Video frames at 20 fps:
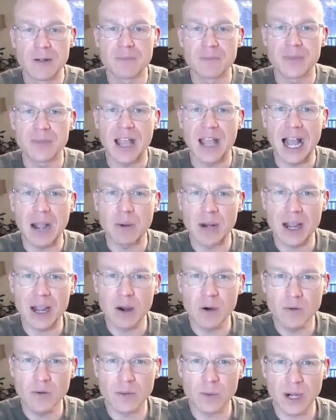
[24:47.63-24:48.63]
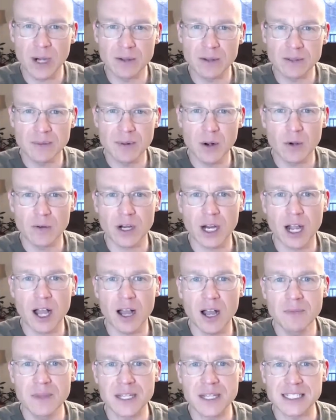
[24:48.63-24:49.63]
I, when I when I was able to
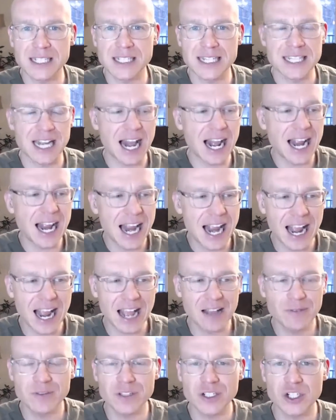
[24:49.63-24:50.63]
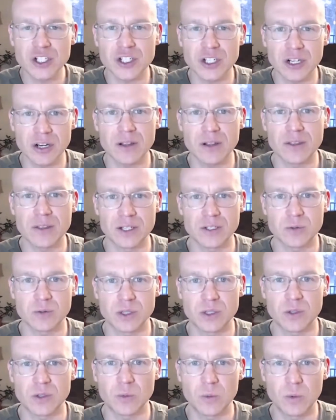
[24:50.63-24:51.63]
overcome this, I said I have to share this with
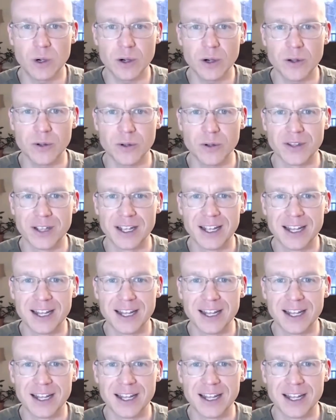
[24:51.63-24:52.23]
the world,